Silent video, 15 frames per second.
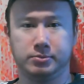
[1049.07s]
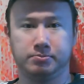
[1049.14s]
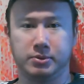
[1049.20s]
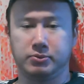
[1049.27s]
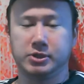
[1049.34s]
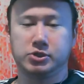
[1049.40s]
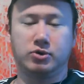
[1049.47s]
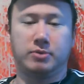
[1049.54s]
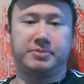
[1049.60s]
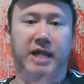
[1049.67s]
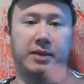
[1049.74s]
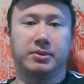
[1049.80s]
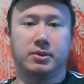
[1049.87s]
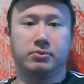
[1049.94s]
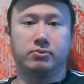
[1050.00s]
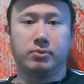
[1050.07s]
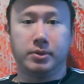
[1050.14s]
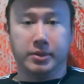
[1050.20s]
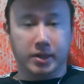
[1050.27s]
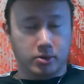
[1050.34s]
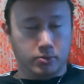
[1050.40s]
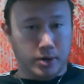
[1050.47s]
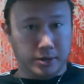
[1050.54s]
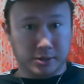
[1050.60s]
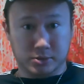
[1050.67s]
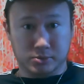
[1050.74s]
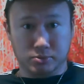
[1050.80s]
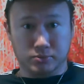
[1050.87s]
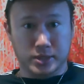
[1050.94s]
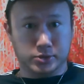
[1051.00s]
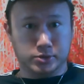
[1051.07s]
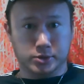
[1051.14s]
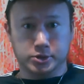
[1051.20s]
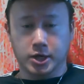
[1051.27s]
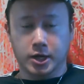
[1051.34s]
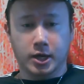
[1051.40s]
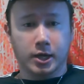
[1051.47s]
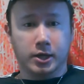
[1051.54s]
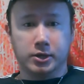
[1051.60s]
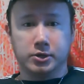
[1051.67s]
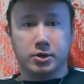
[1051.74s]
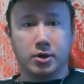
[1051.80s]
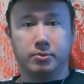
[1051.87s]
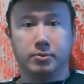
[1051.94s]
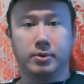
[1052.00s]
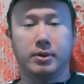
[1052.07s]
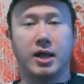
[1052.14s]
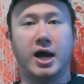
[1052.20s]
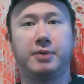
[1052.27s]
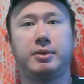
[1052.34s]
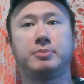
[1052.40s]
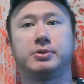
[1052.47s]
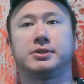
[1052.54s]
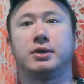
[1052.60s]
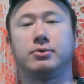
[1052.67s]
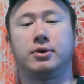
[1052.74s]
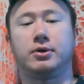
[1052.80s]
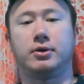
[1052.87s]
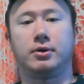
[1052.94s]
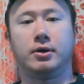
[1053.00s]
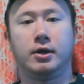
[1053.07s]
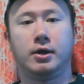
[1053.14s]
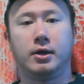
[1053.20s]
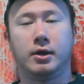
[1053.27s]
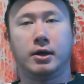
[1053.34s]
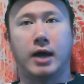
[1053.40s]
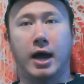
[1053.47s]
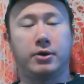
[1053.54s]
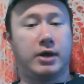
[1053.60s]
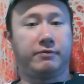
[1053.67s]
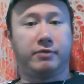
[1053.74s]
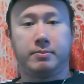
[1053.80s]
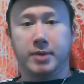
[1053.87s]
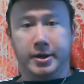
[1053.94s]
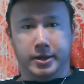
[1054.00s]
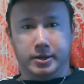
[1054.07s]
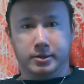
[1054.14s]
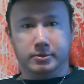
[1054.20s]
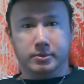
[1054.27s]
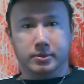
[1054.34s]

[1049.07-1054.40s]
But once you obtain the awareness through research, a lot of people say, well, I don't have the money.